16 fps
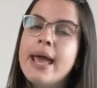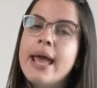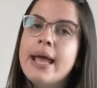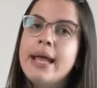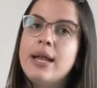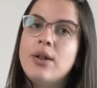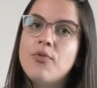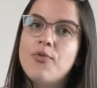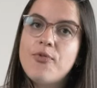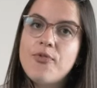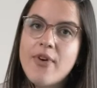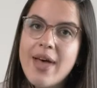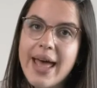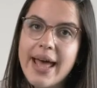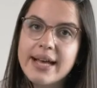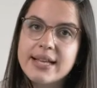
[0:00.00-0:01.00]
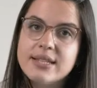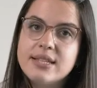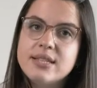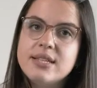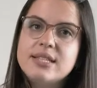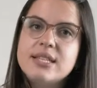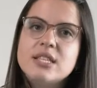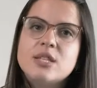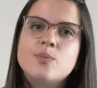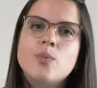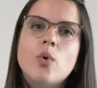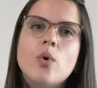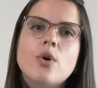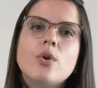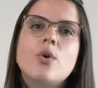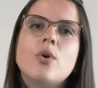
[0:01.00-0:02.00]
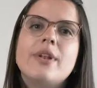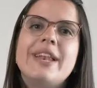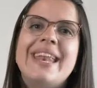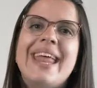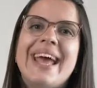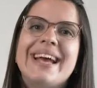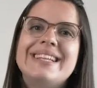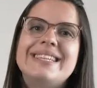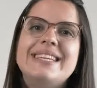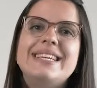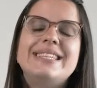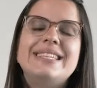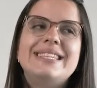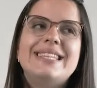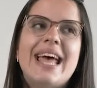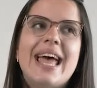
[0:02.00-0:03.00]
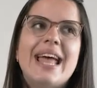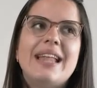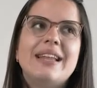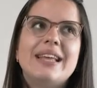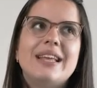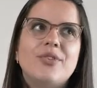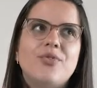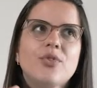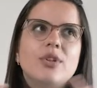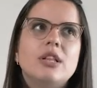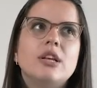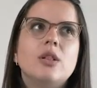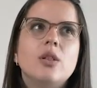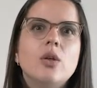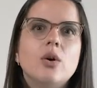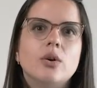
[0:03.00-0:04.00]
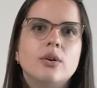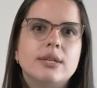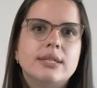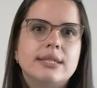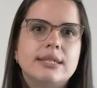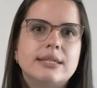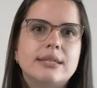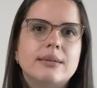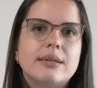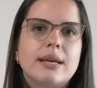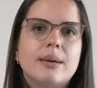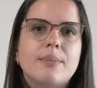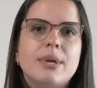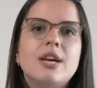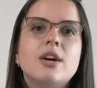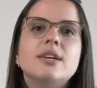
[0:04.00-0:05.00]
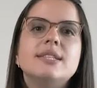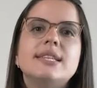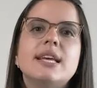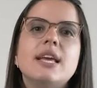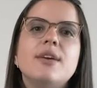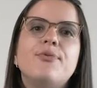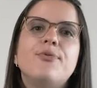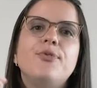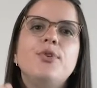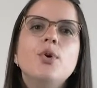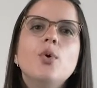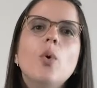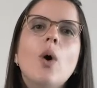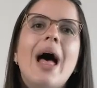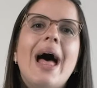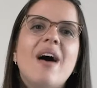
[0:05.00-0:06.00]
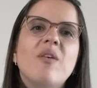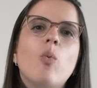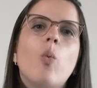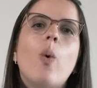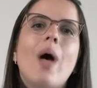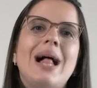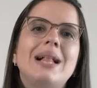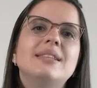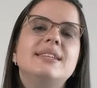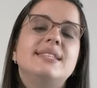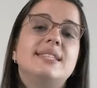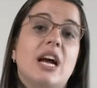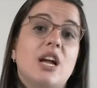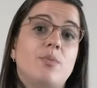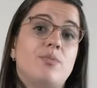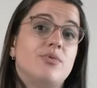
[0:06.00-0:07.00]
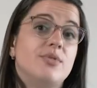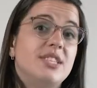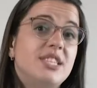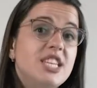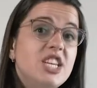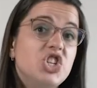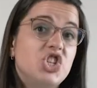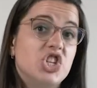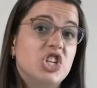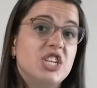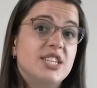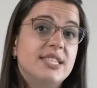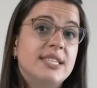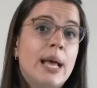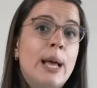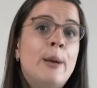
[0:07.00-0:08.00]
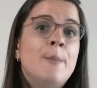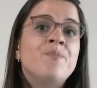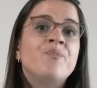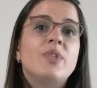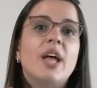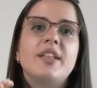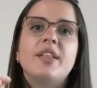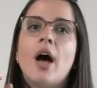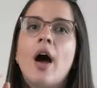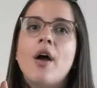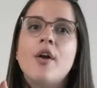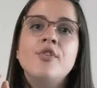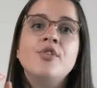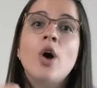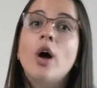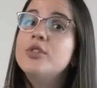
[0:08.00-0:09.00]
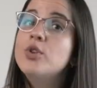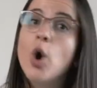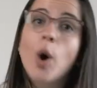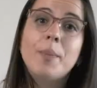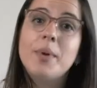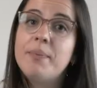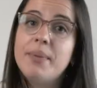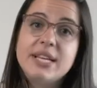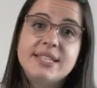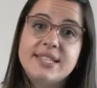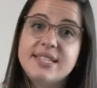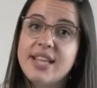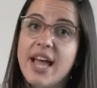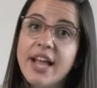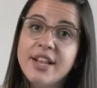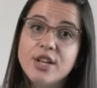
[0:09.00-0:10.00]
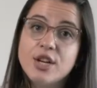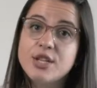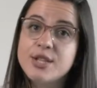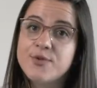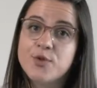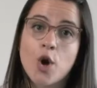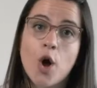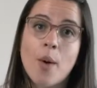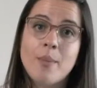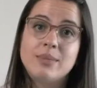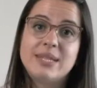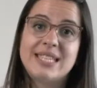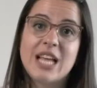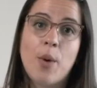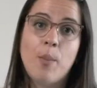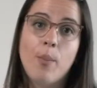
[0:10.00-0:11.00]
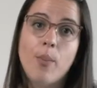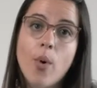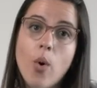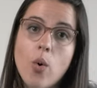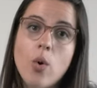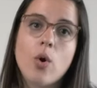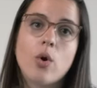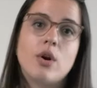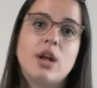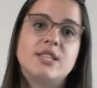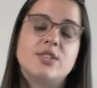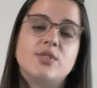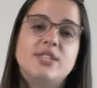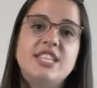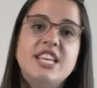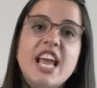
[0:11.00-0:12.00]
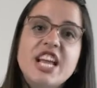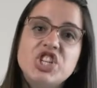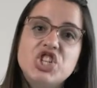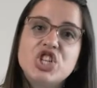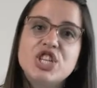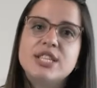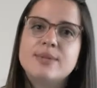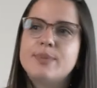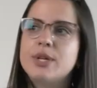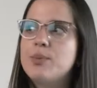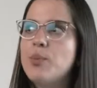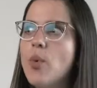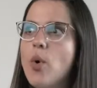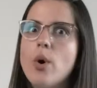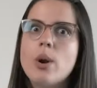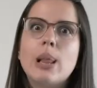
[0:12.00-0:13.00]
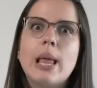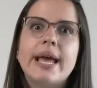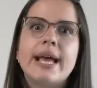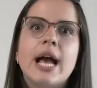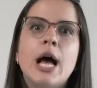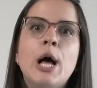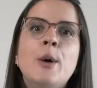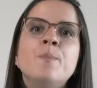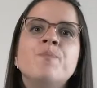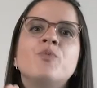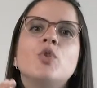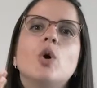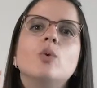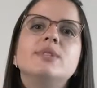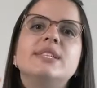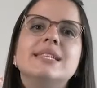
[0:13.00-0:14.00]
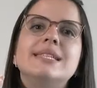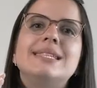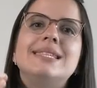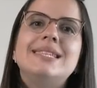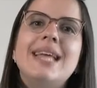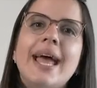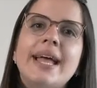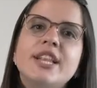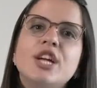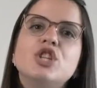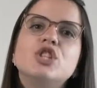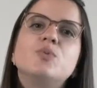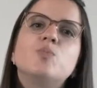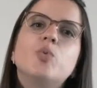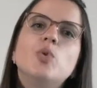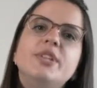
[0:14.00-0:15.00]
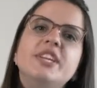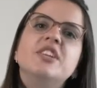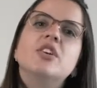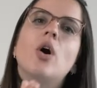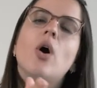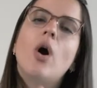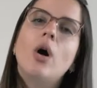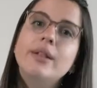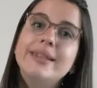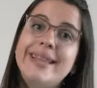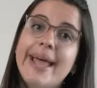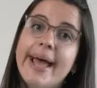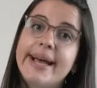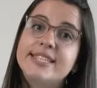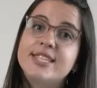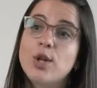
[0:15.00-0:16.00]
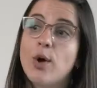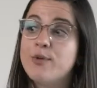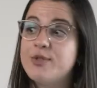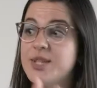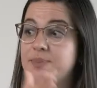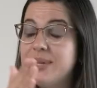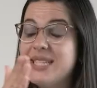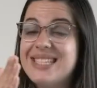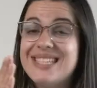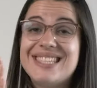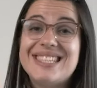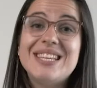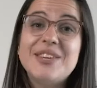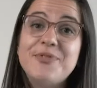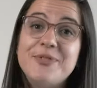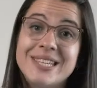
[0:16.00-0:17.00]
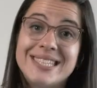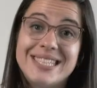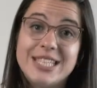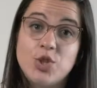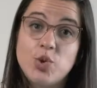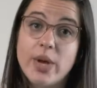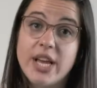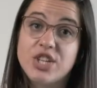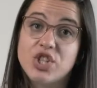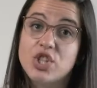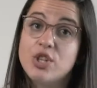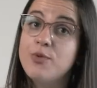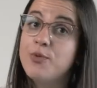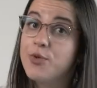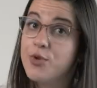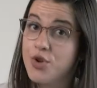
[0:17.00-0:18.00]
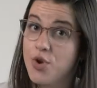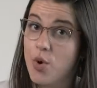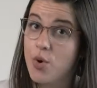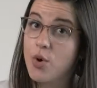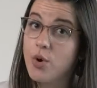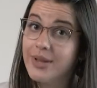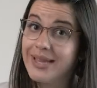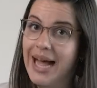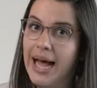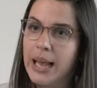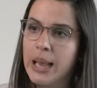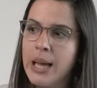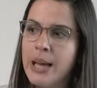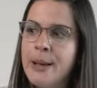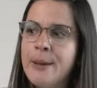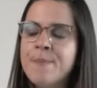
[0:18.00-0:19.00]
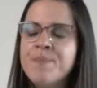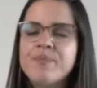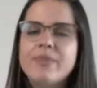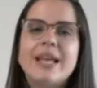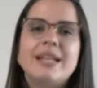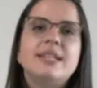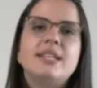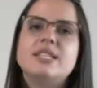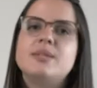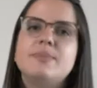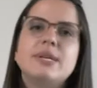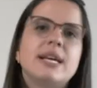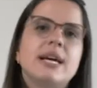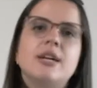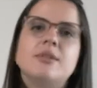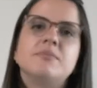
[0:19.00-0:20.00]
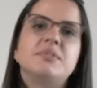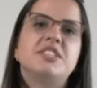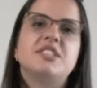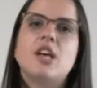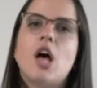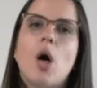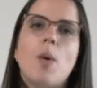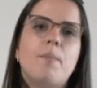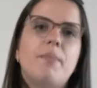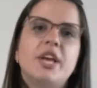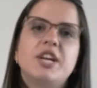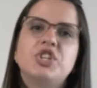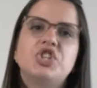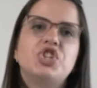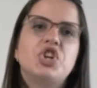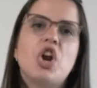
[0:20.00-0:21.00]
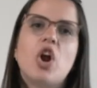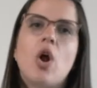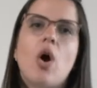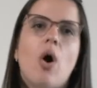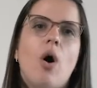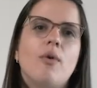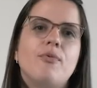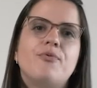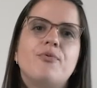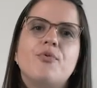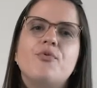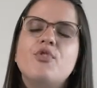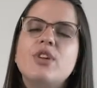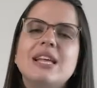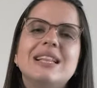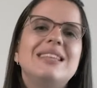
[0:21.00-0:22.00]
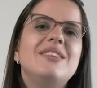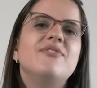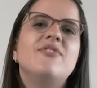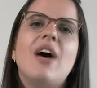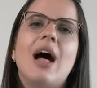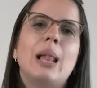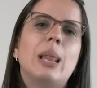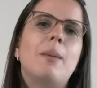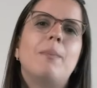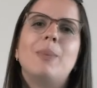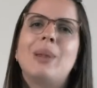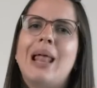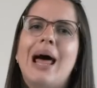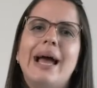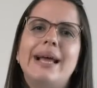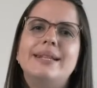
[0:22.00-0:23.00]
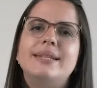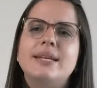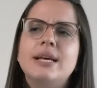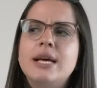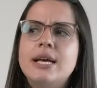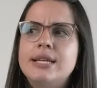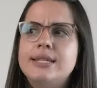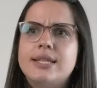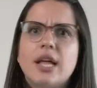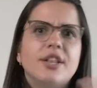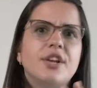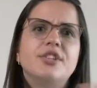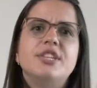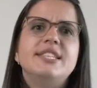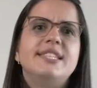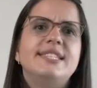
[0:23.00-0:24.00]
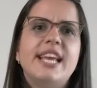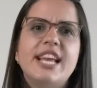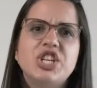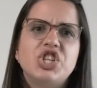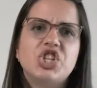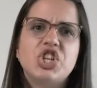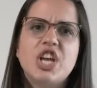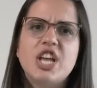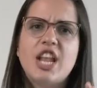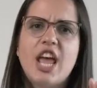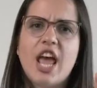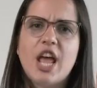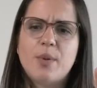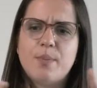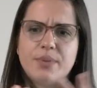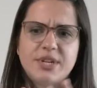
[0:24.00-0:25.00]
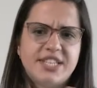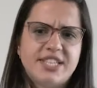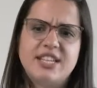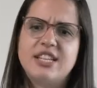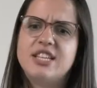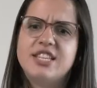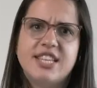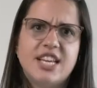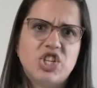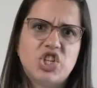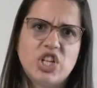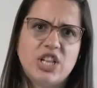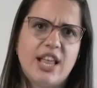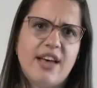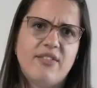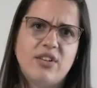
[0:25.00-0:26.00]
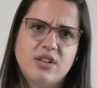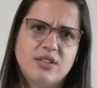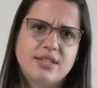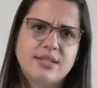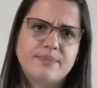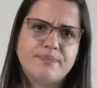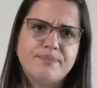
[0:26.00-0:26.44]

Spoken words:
In fact, this is more connected than it really looks. Because if you have well-designed procedures that are not copy-paste standards from some book or associations, but more like those standards put in context of specific situation for your hotel, then this becomes a picture of really well-applied standardization and personalization levels.